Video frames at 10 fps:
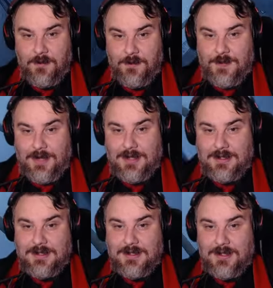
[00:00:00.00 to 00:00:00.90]

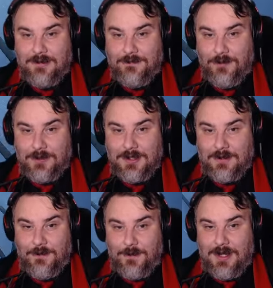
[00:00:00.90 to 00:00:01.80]
But, unfortunately
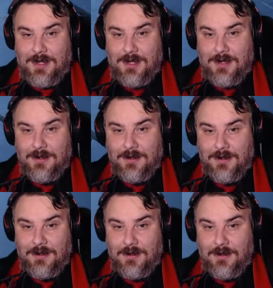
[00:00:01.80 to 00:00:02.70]
for me,
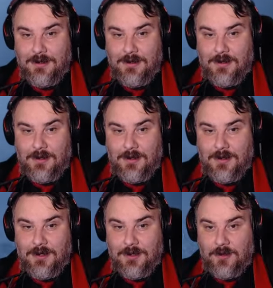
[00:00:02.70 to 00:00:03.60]

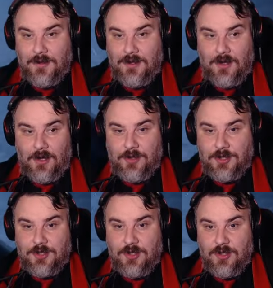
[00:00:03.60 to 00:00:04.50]
I could be... Oh, the
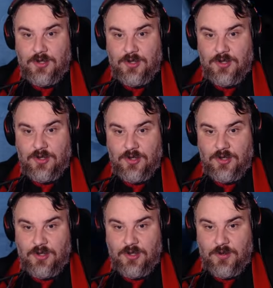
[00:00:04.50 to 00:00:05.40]

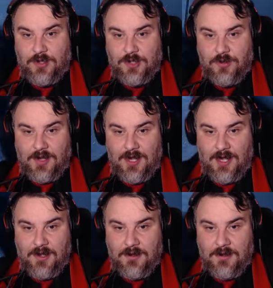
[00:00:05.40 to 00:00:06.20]
creature's right there.